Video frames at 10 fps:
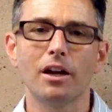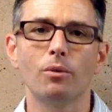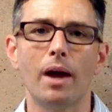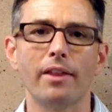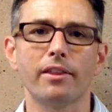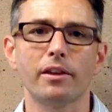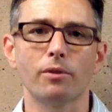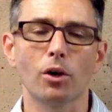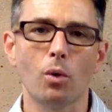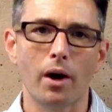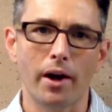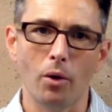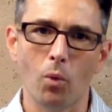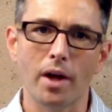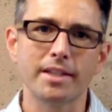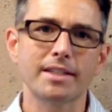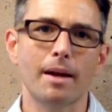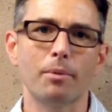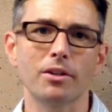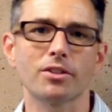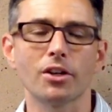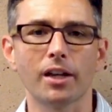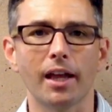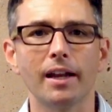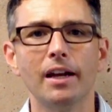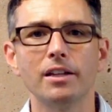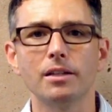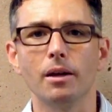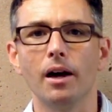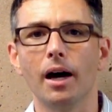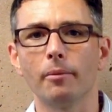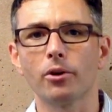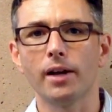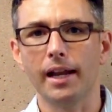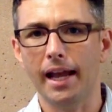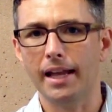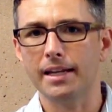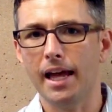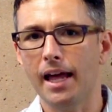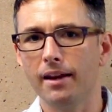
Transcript: rather than requiring one separate circuit to um, create an end-to-end